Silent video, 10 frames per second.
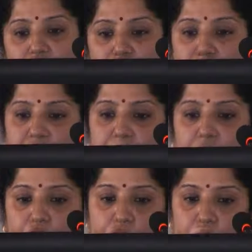from any
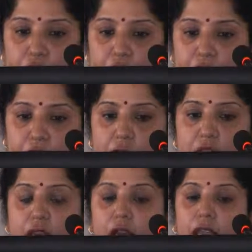part of the body,
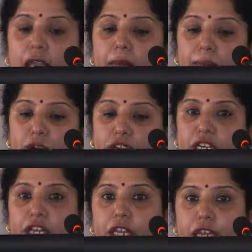lump or
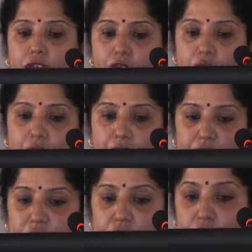thickening
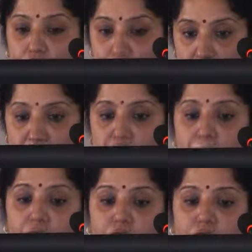on any
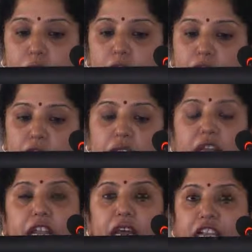part of the body,
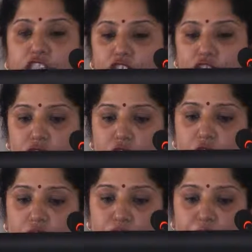indigestion
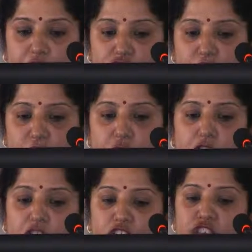or dysphagia,
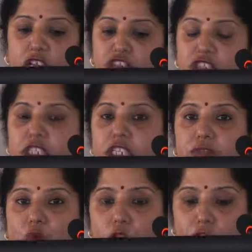changes in the
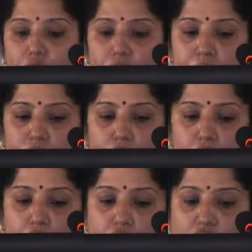wart or mole,
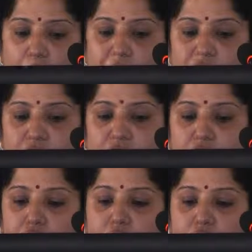or
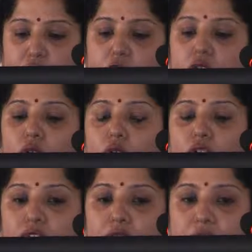persistent cough or
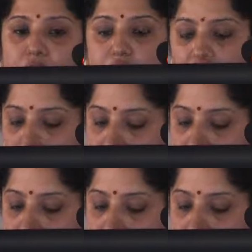hoarseness.